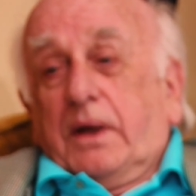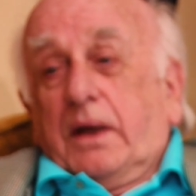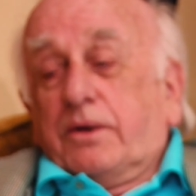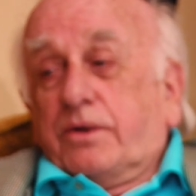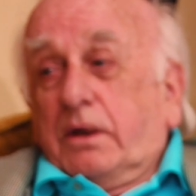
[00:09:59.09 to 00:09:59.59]

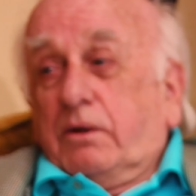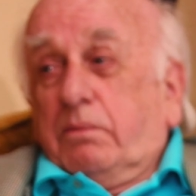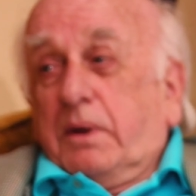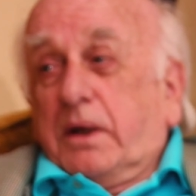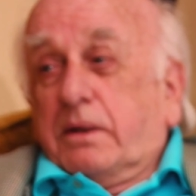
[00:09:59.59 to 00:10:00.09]
and said
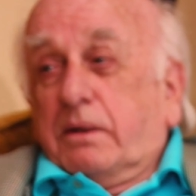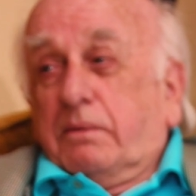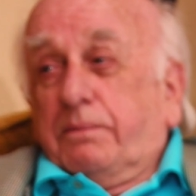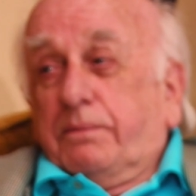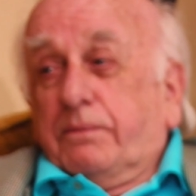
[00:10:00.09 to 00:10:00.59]
goodbye
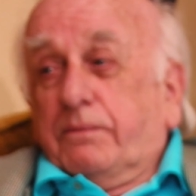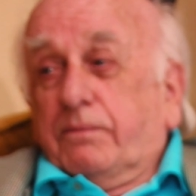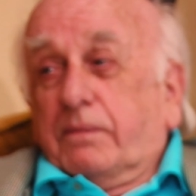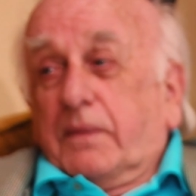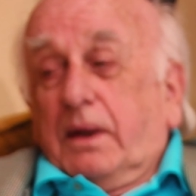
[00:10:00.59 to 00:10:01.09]
to them.
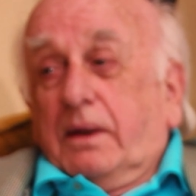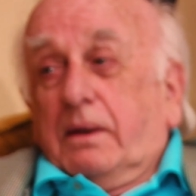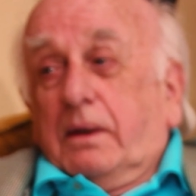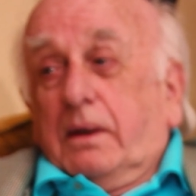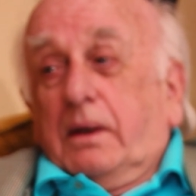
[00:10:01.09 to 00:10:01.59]

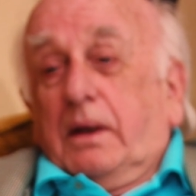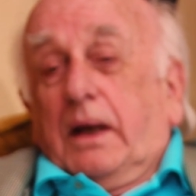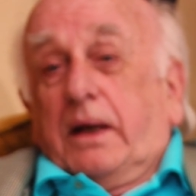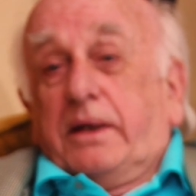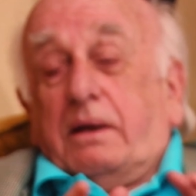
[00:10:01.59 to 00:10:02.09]

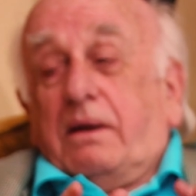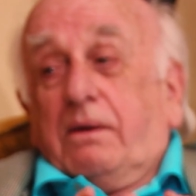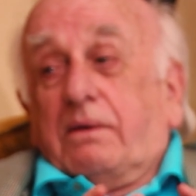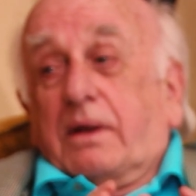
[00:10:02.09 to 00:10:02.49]
I didn't know